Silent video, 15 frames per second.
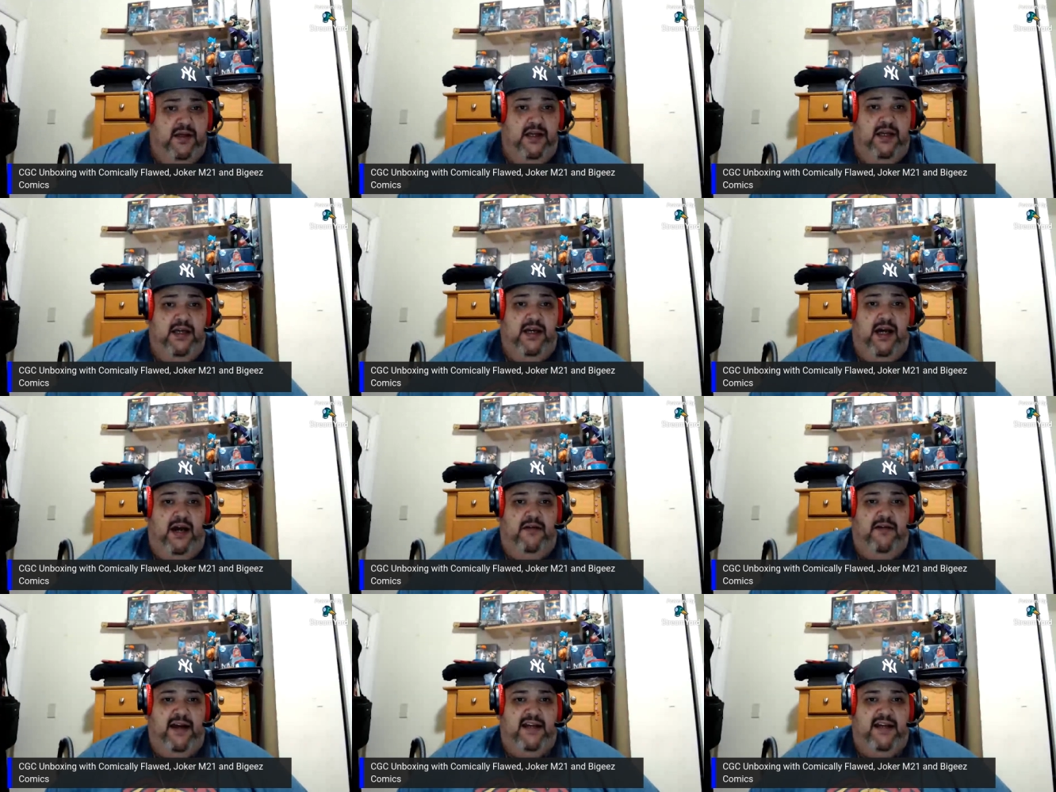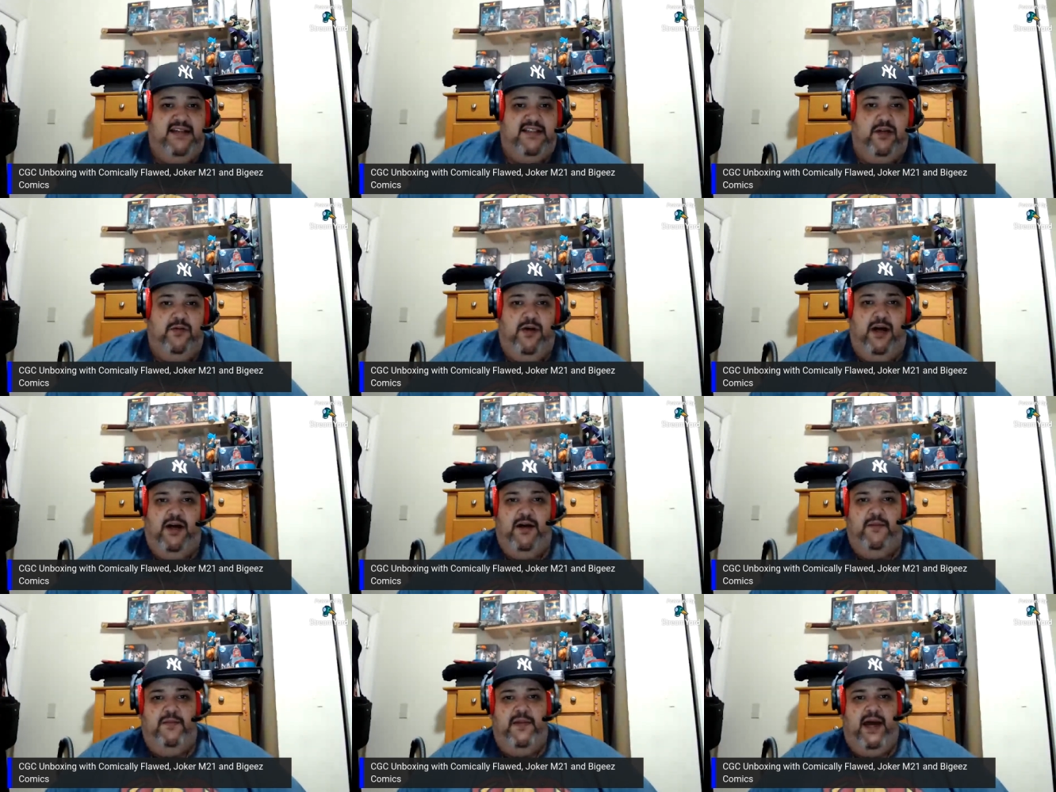All right, so
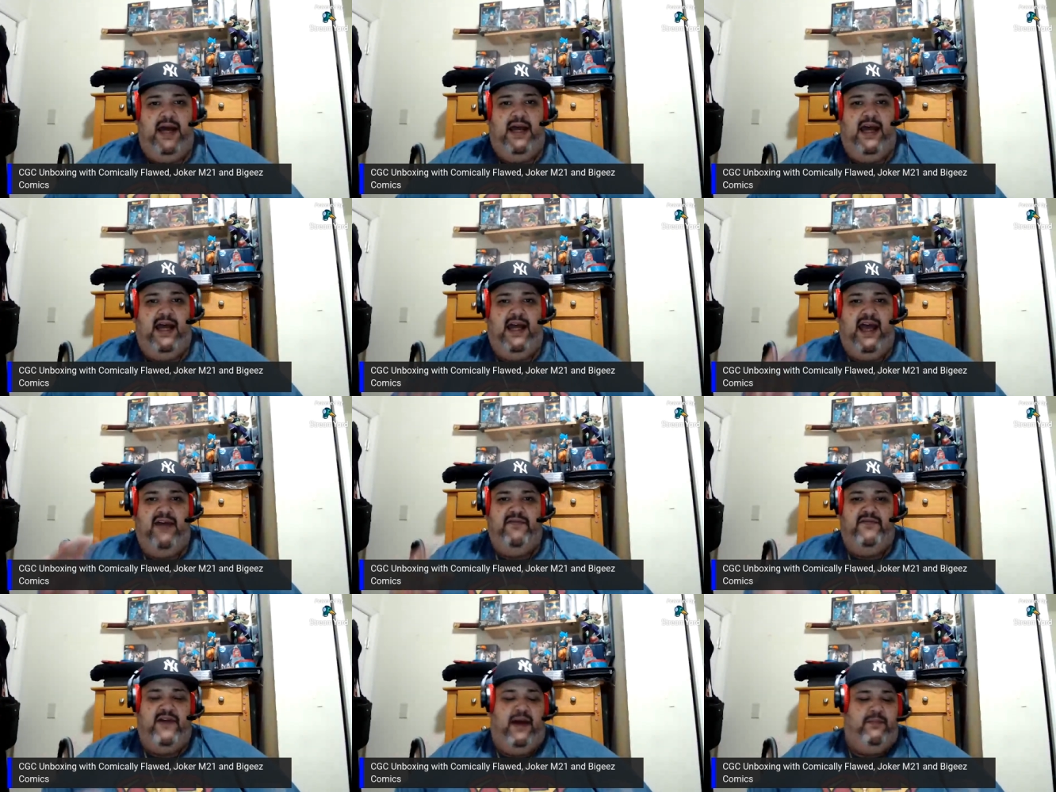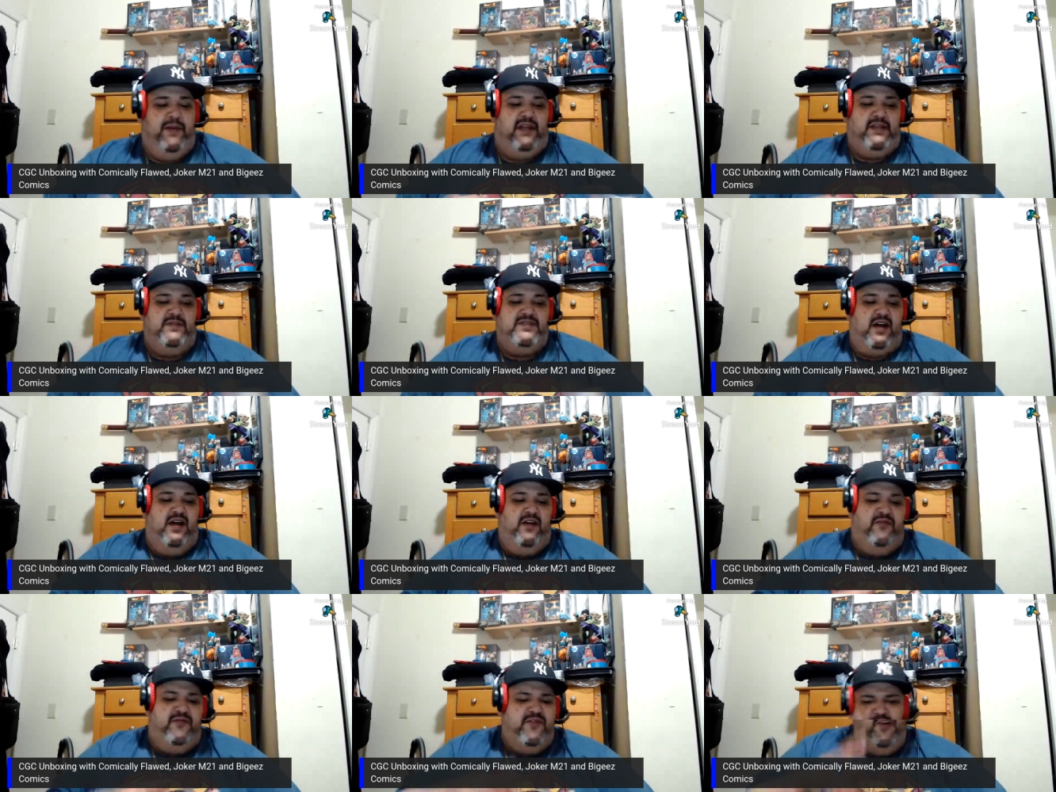um, I, I have I picked up a
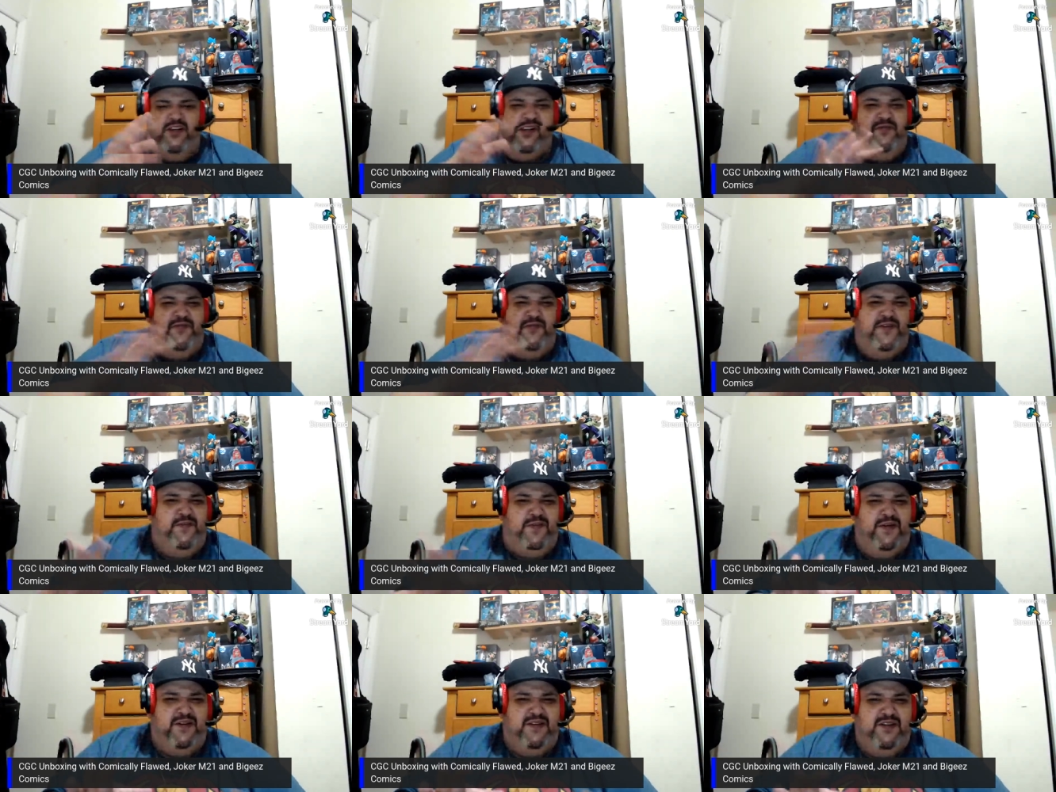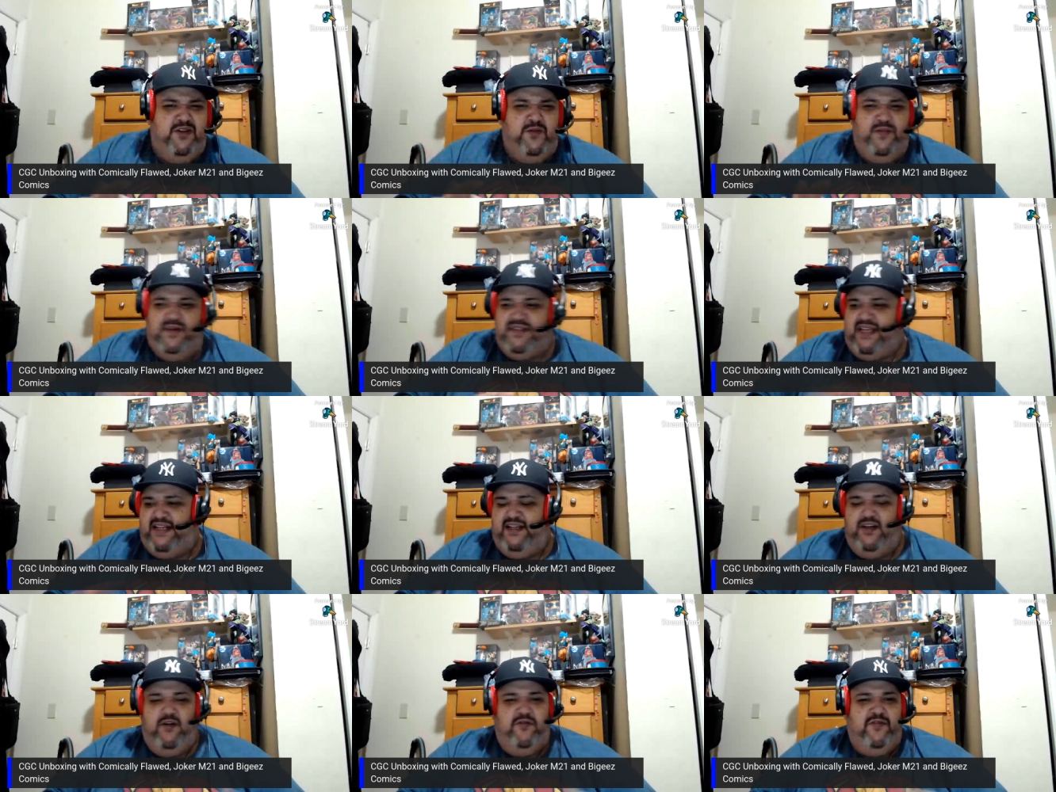few only few book few books. I
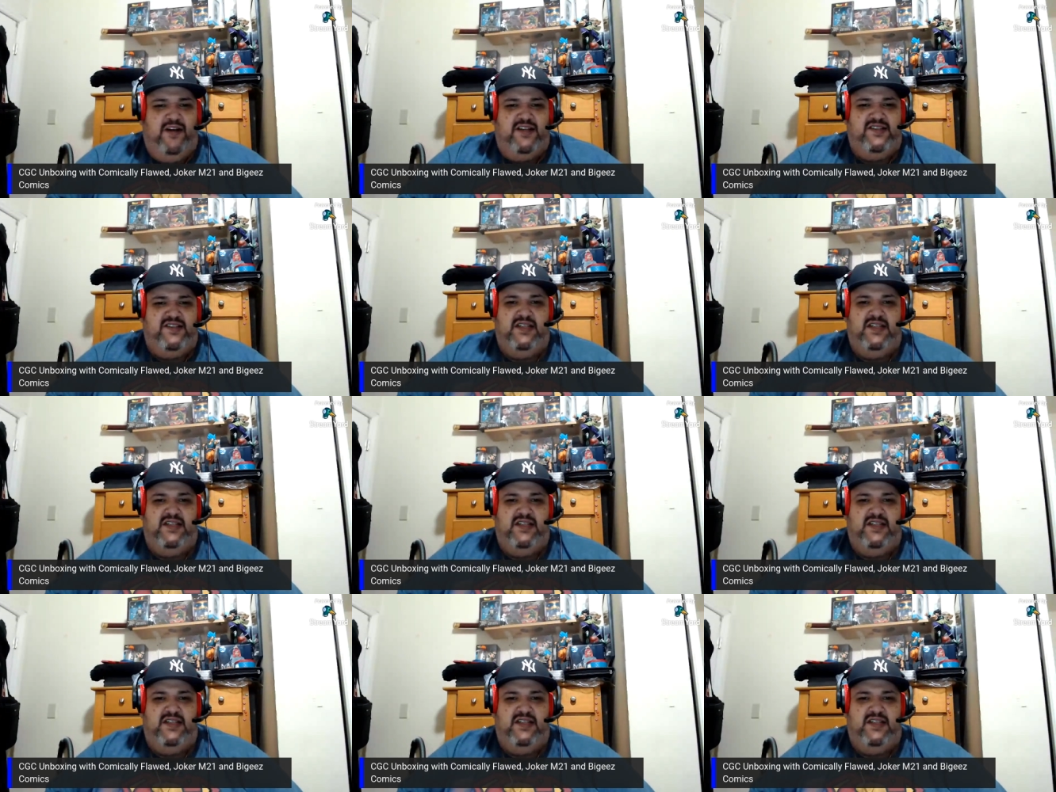didn't go crazy.